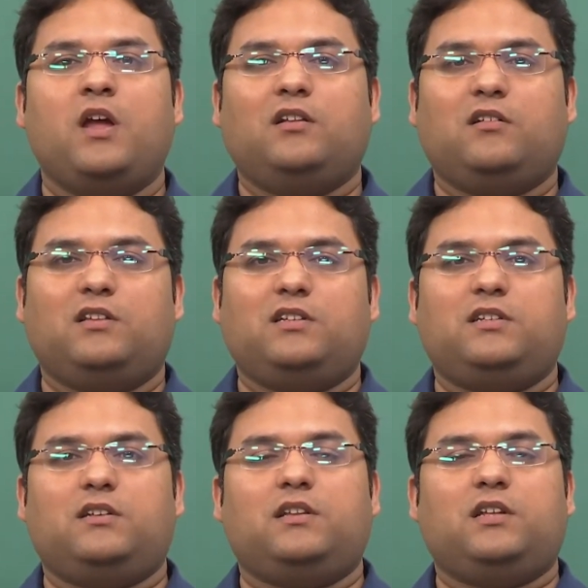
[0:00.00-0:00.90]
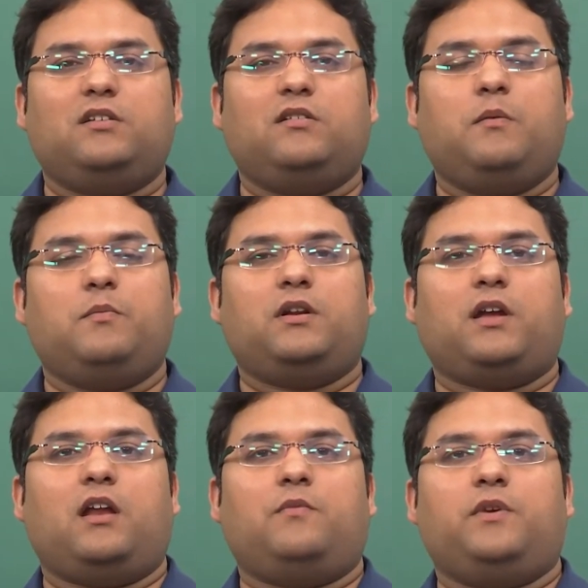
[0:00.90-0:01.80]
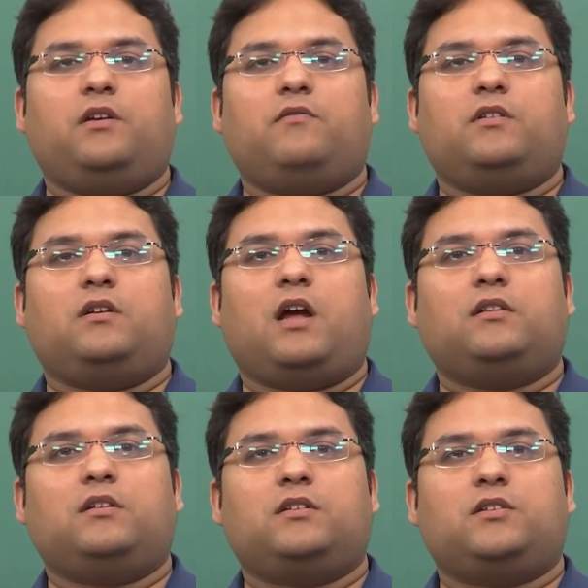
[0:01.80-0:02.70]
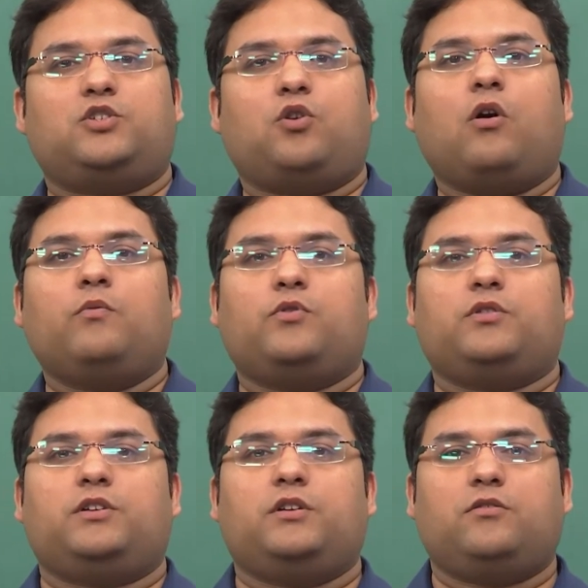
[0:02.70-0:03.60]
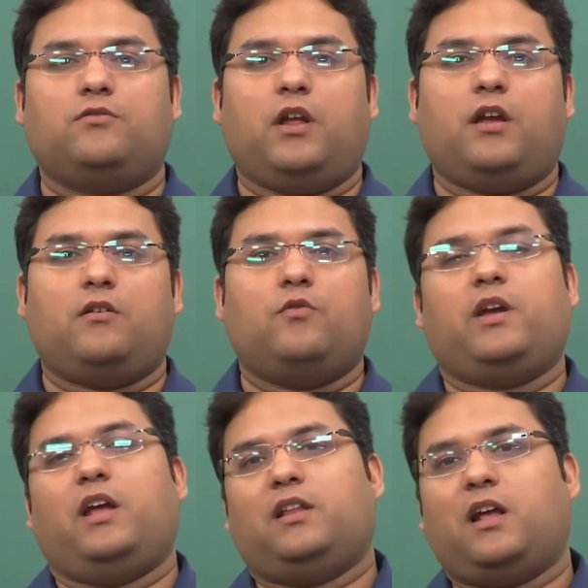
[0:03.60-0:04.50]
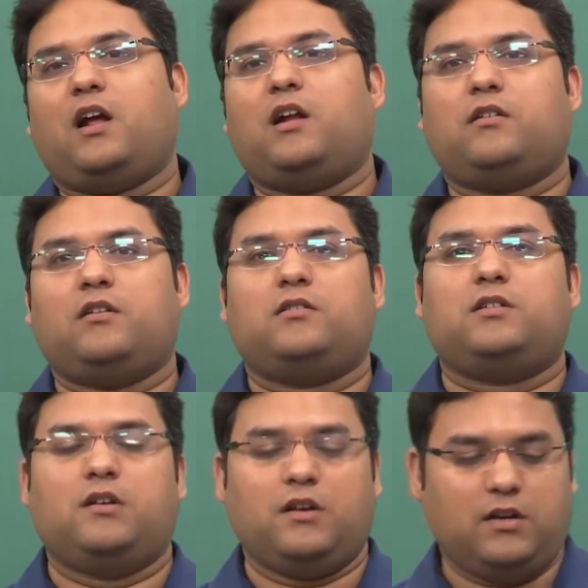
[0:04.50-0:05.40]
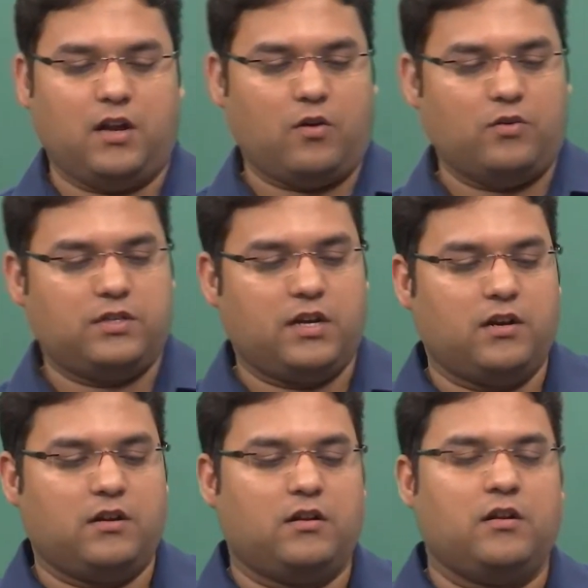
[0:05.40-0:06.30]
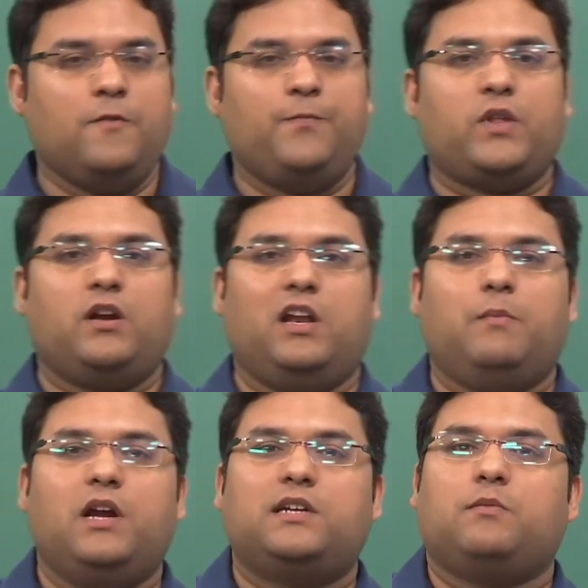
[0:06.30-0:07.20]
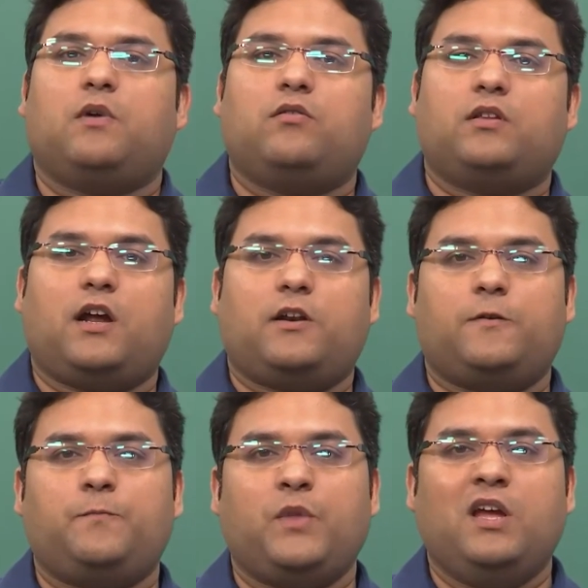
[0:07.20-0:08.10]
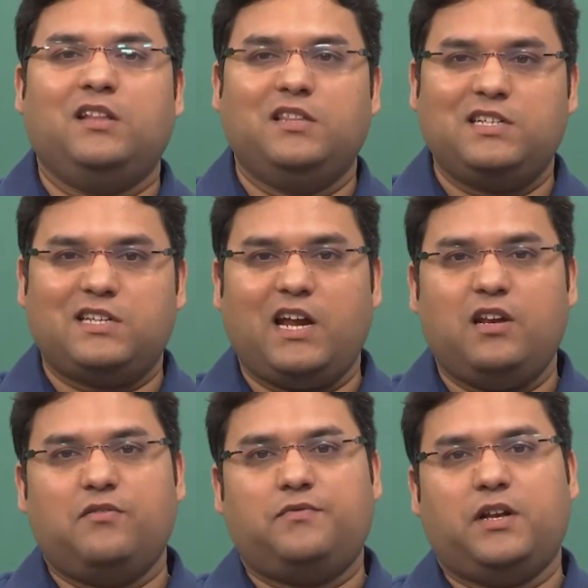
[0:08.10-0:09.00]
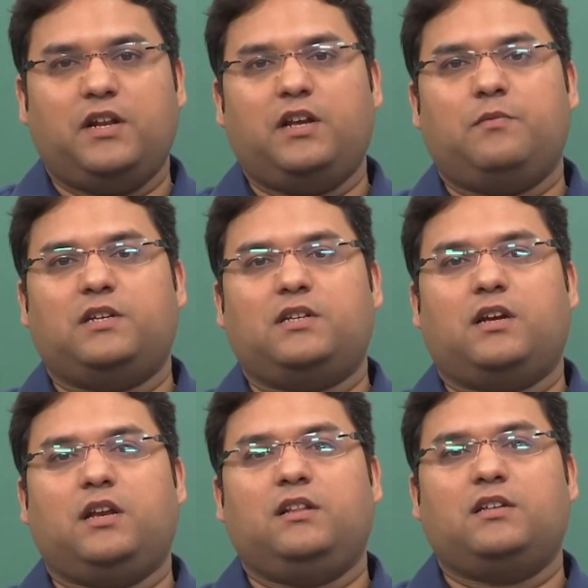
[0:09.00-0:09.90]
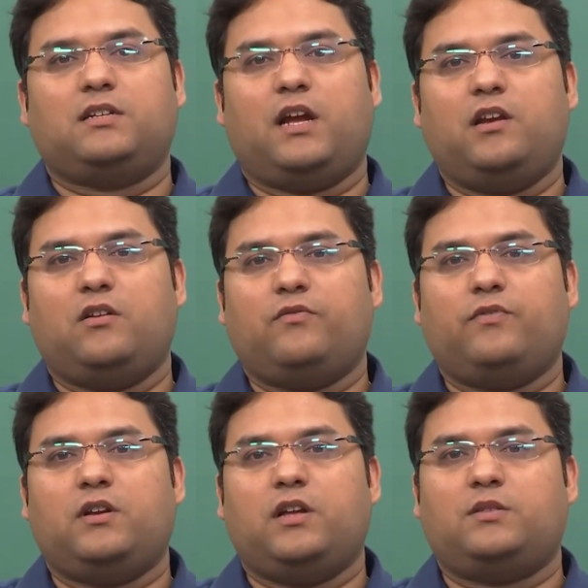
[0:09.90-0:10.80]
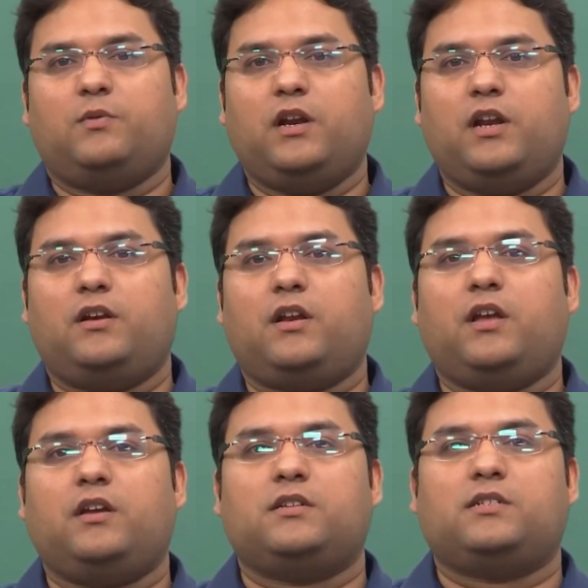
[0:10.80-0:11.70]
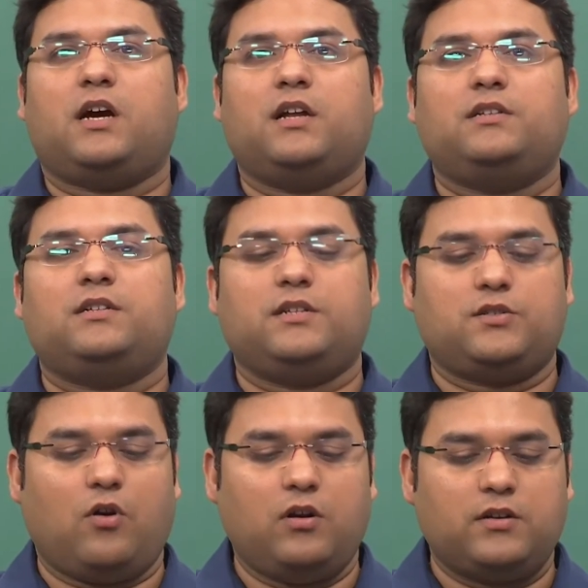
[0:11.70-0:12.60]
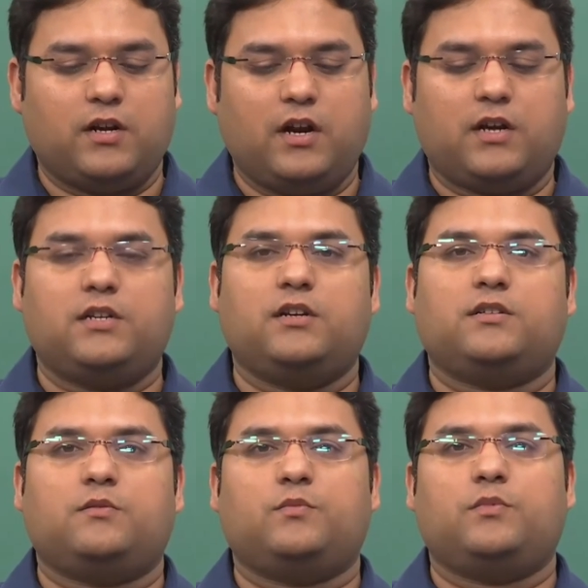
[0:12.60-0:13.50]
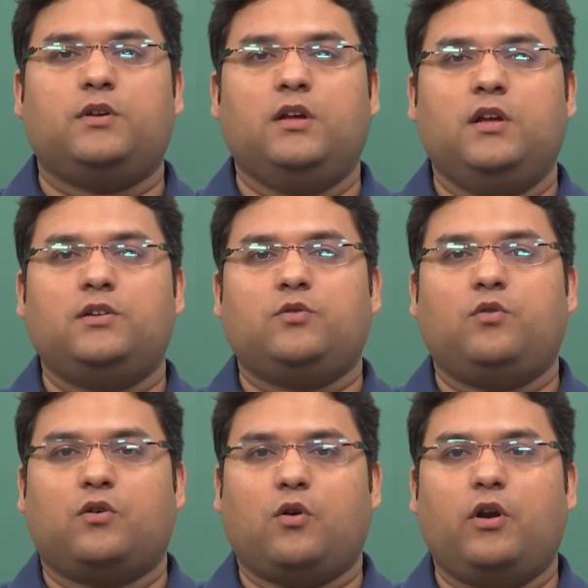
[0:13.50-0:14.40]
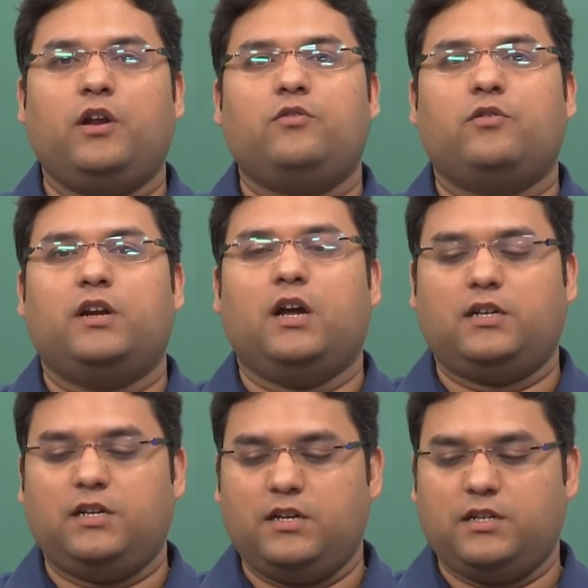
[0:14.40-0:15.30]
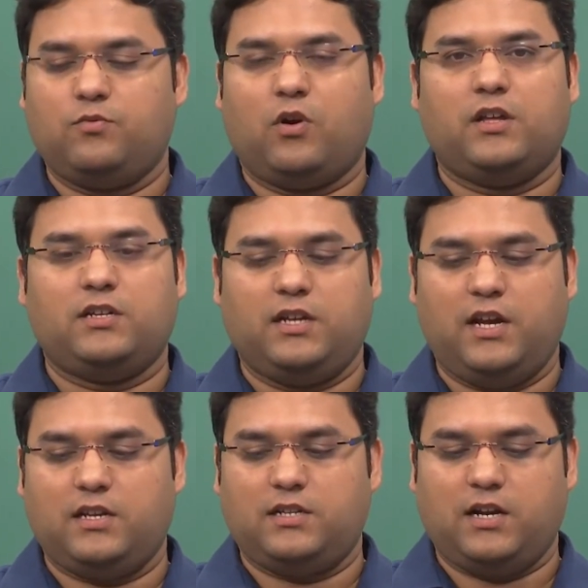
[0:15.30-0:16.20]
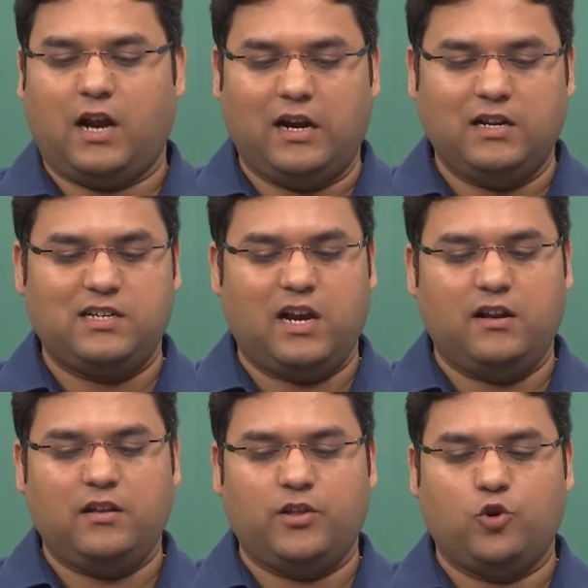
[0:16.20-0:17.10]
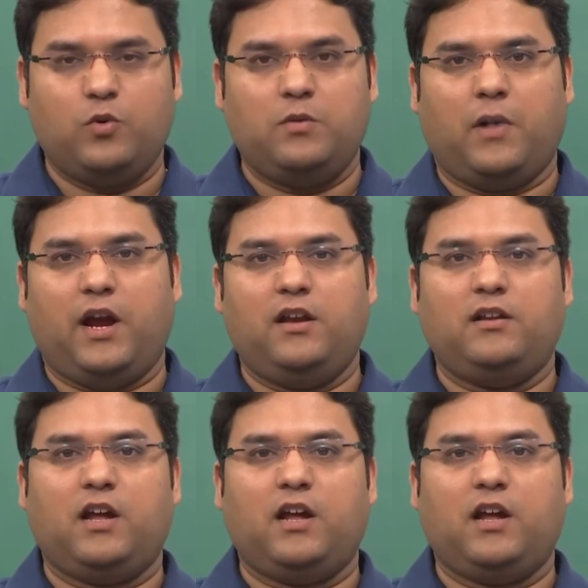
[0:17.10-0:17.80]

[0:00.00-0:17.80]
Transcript: Now this you remember can be a rather strong position to take, okay, and there are certain doubts and debates about that. This kind of theory, basically this kind of an explanatory stance is called reductionism. So according to reductionists, what they say is that understanding the human mind